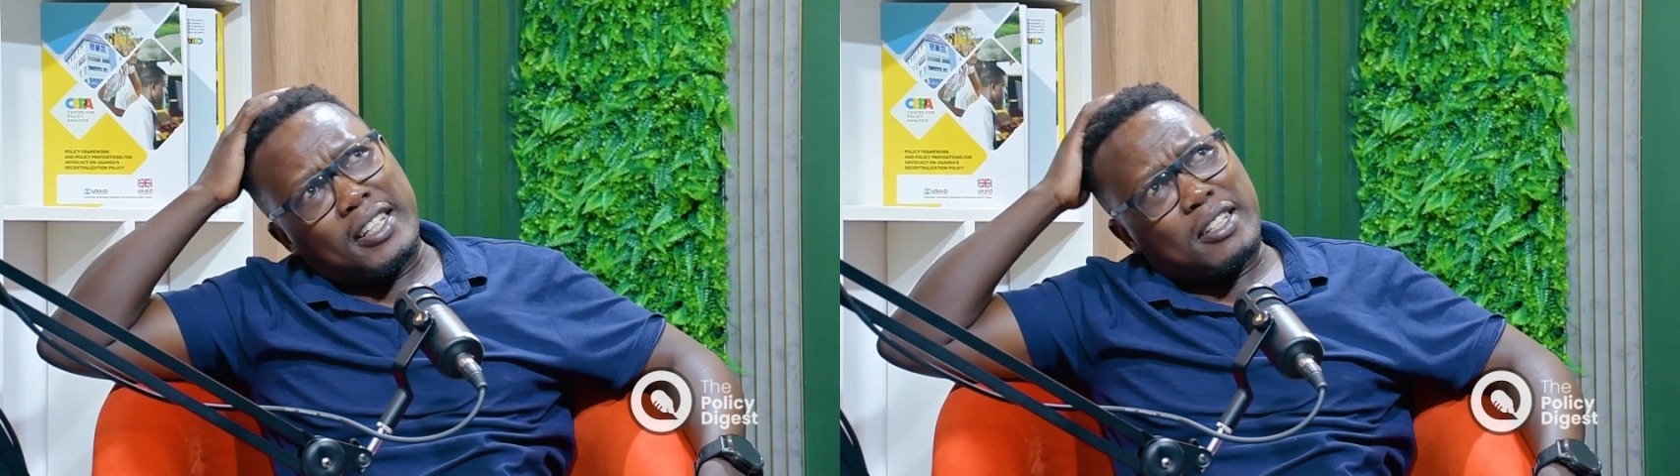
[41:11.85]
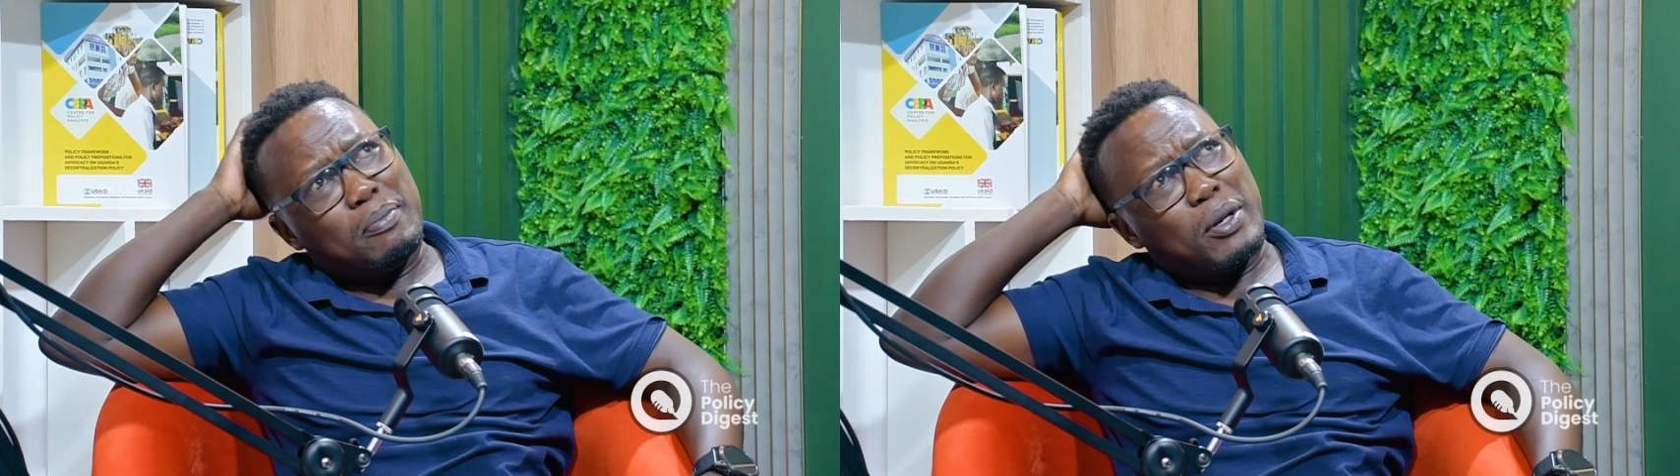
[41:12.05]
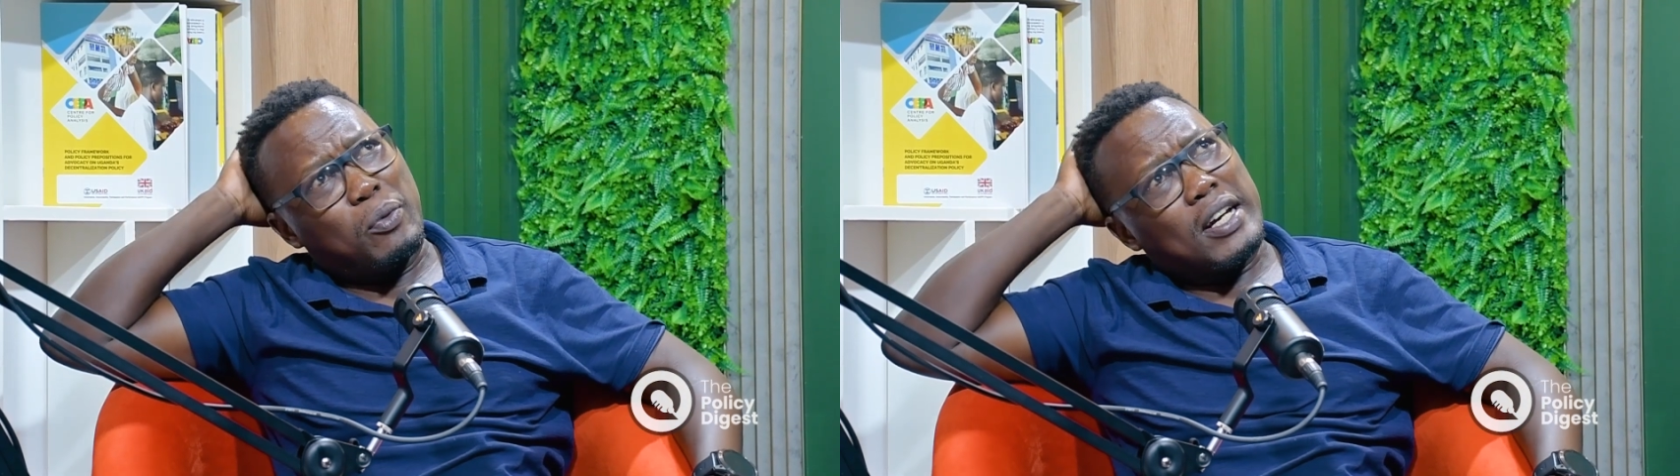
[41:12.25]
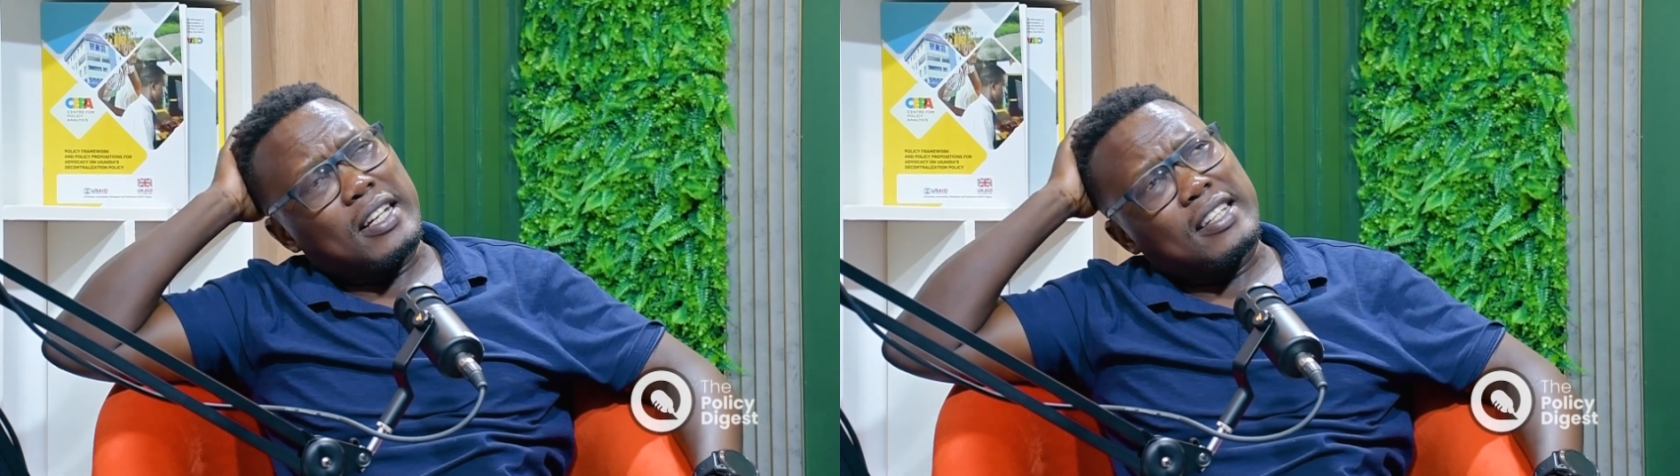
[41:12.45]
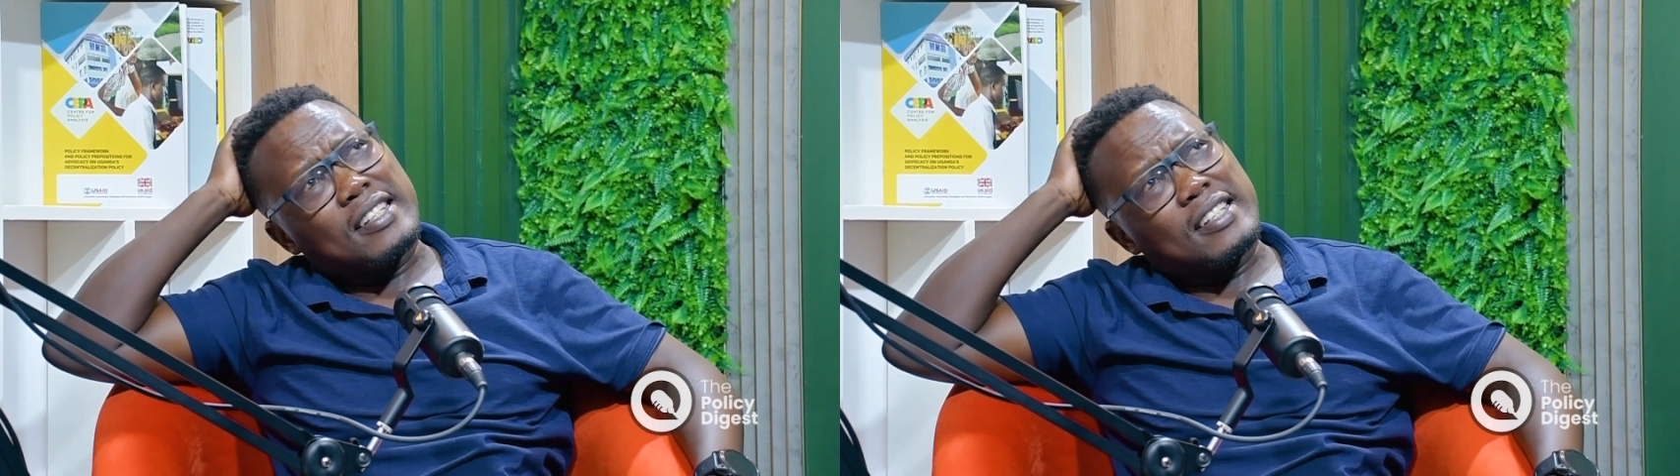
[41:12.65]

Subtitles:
it be one and the